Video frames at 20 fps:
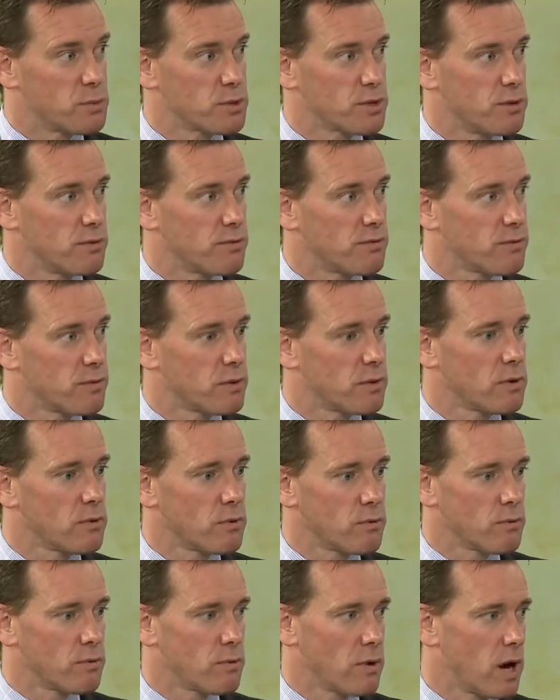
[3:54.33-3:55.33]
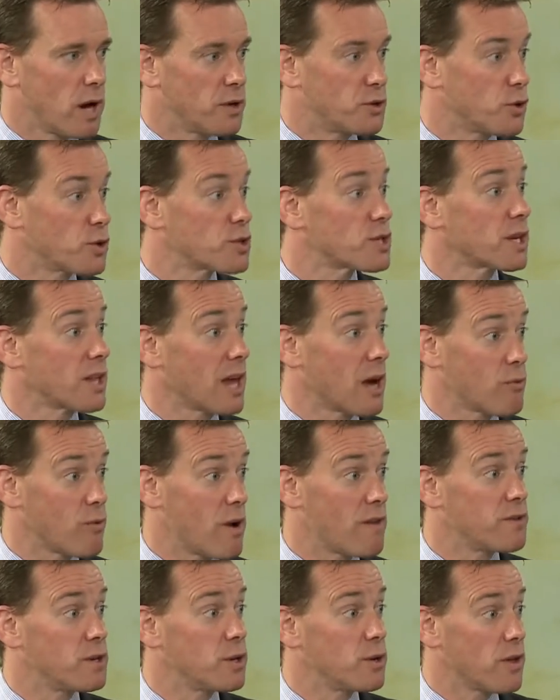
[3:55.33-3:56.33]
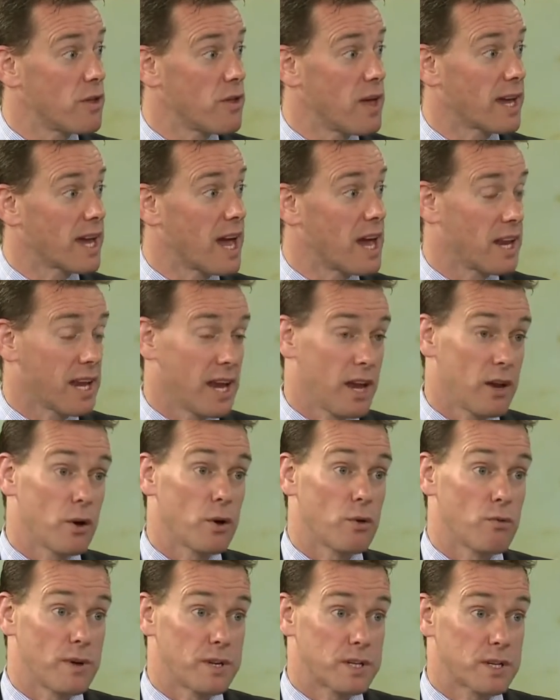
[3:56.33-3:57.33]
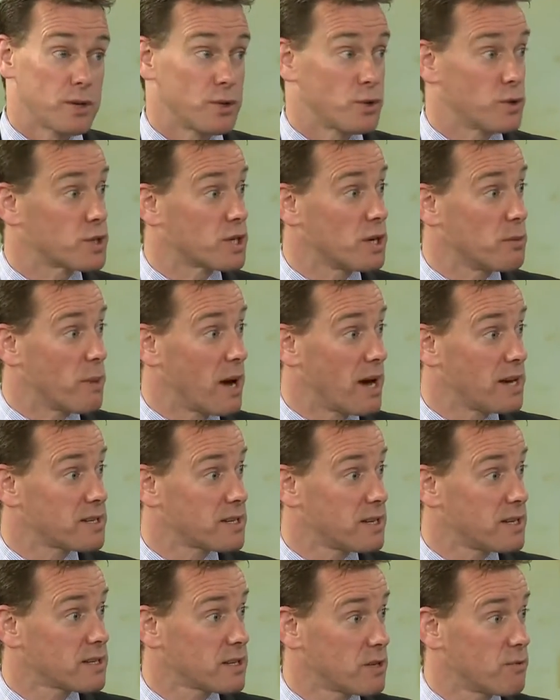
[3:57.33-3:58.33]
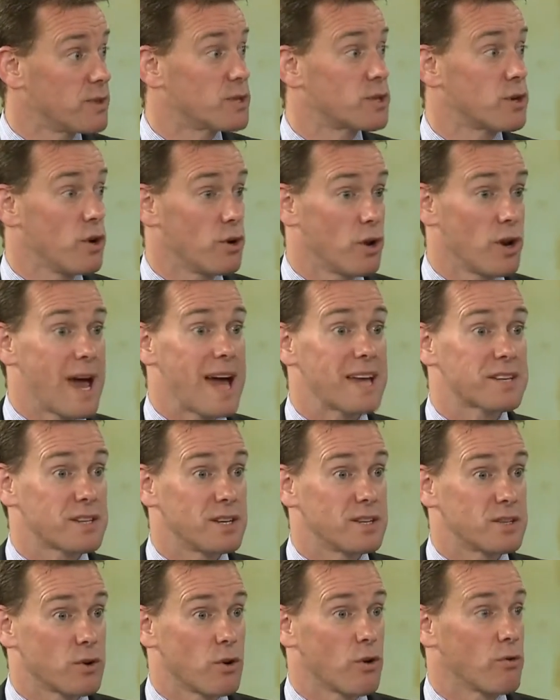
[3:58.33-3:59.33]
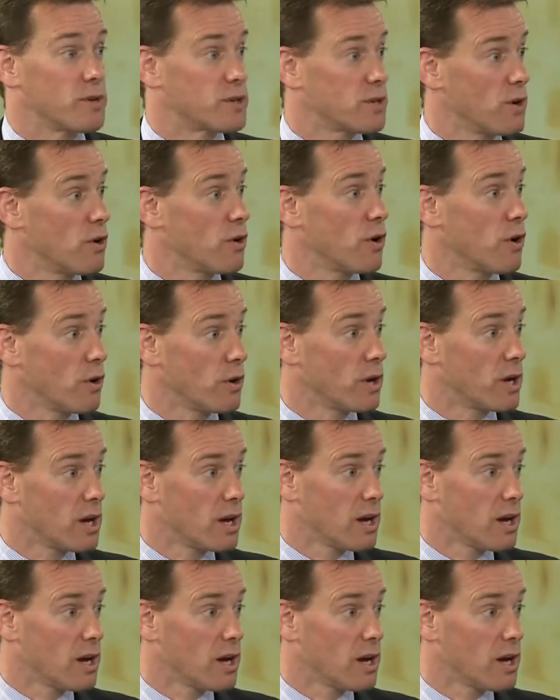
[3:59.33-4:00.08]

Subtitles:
adjusting that revenue that they're getting in on a risk-adjusted basis and return on assets or return on